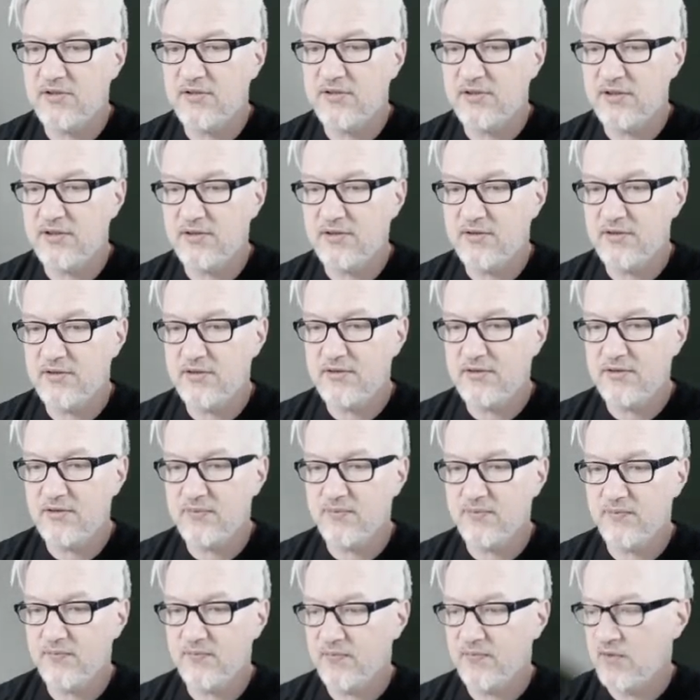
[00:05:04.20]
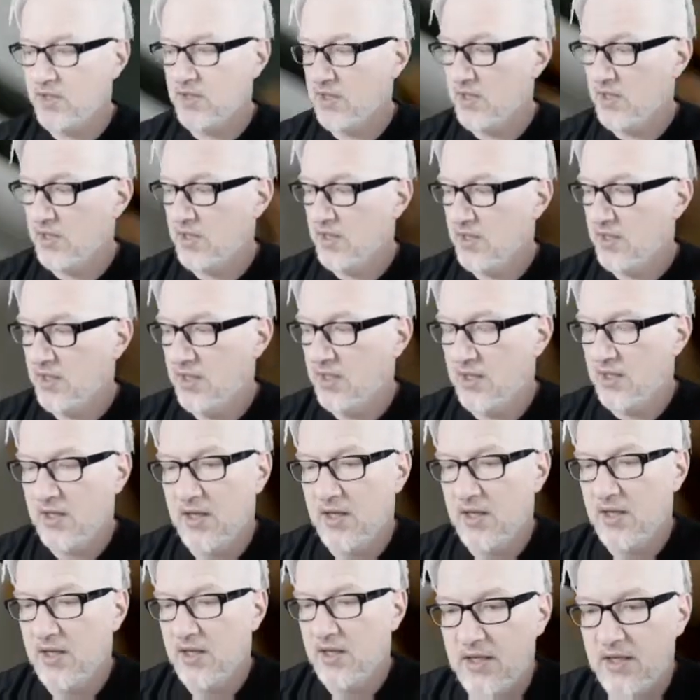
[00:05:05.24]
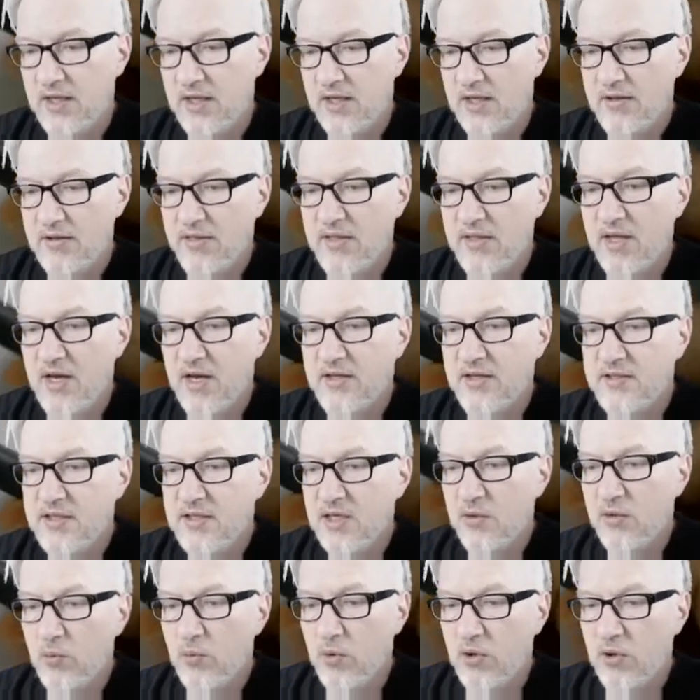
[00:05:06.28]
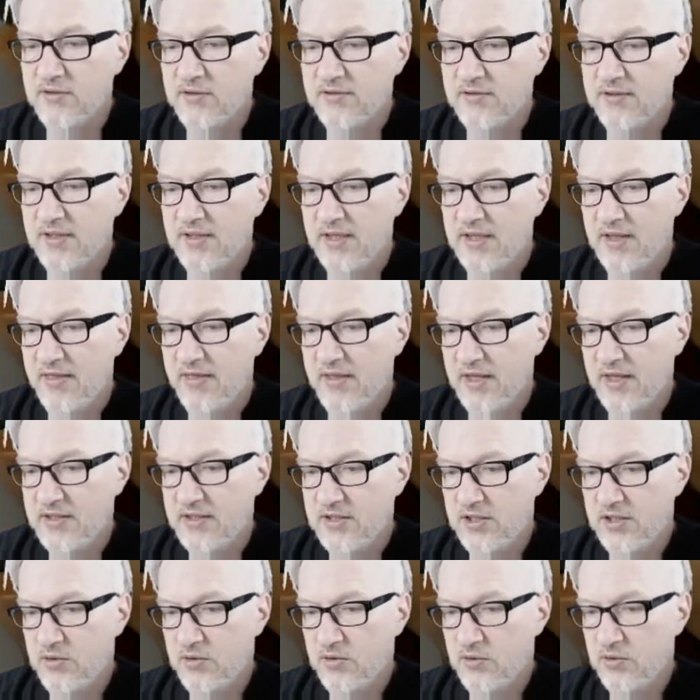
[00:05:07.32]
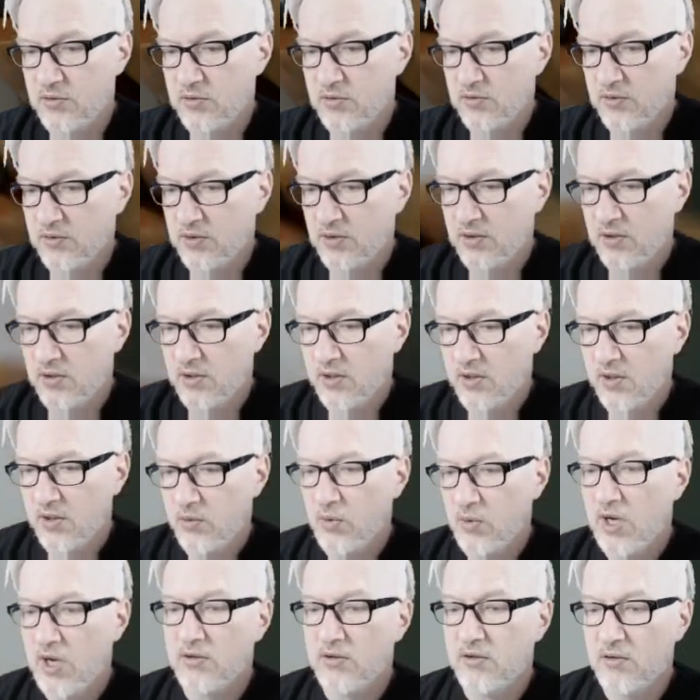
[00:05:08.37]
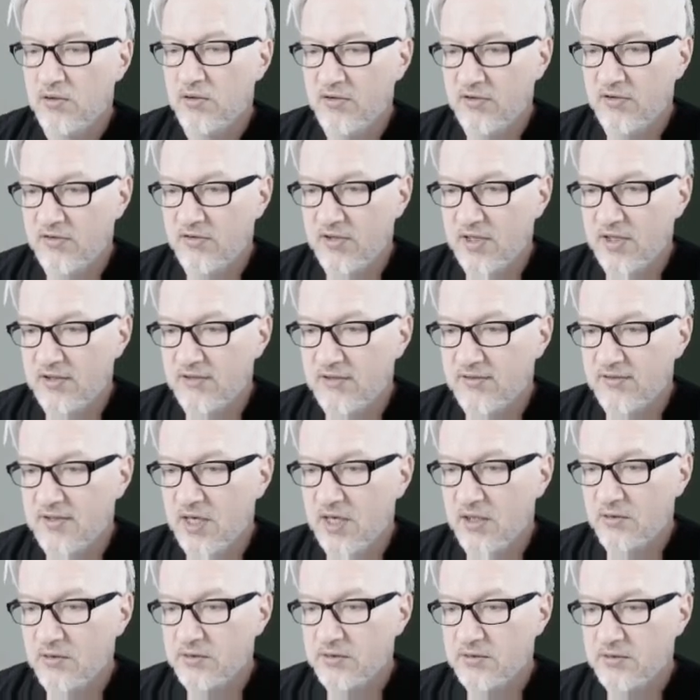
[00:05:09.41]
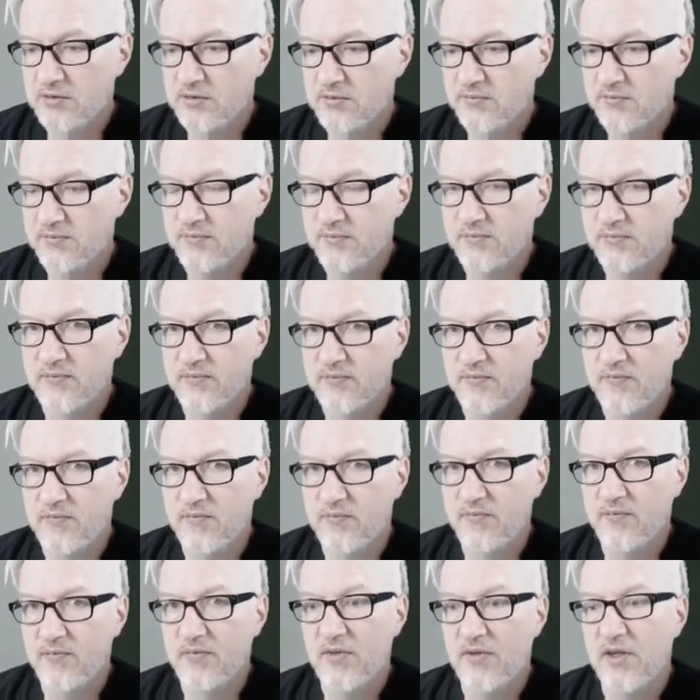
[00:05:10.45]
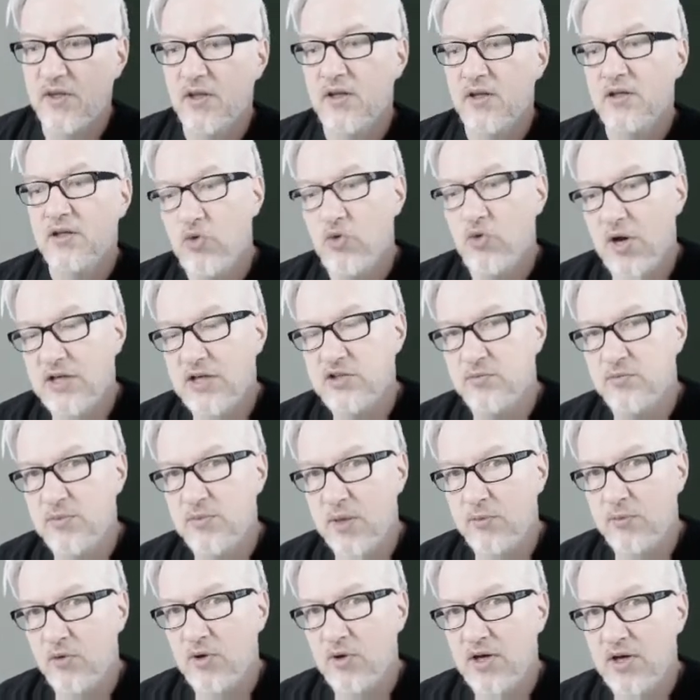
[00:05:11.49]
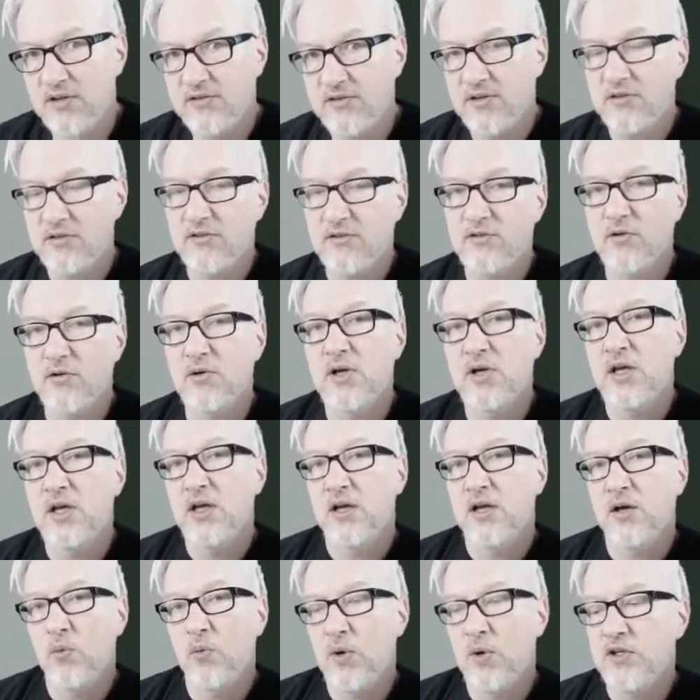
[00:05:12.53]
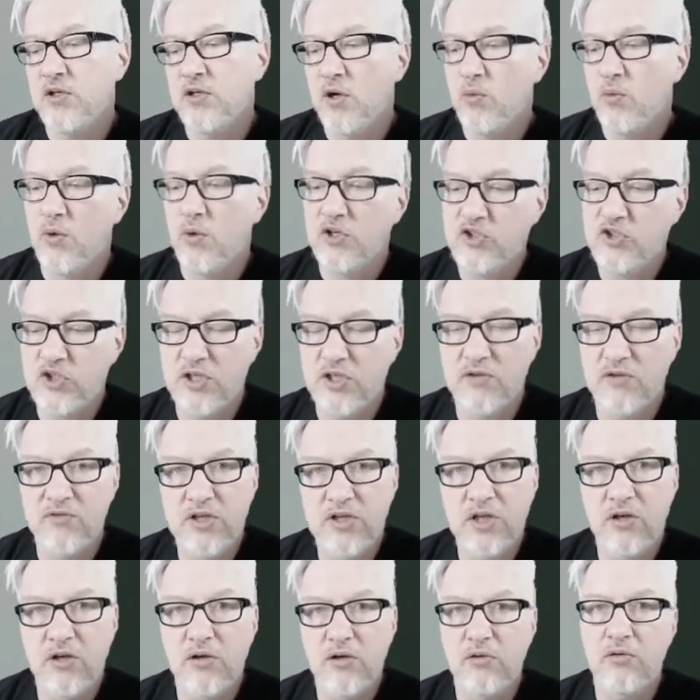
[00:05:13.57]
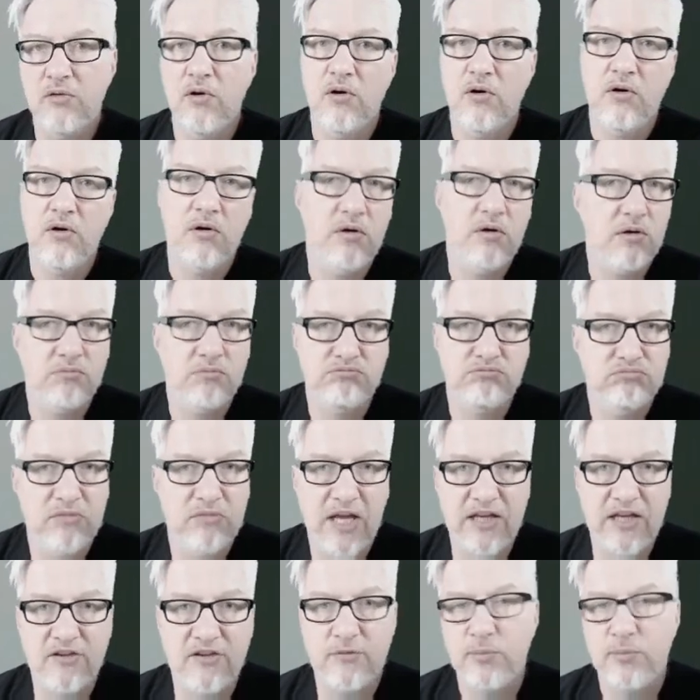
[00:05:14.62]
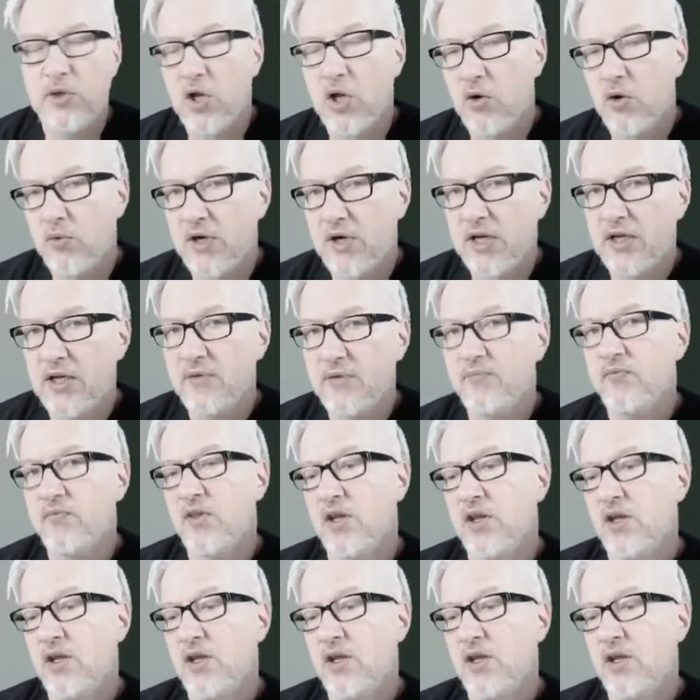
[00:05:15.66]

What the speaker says: instances. And the idea was that you write all the things down, try to memorize it. So when you're watching a video or exploring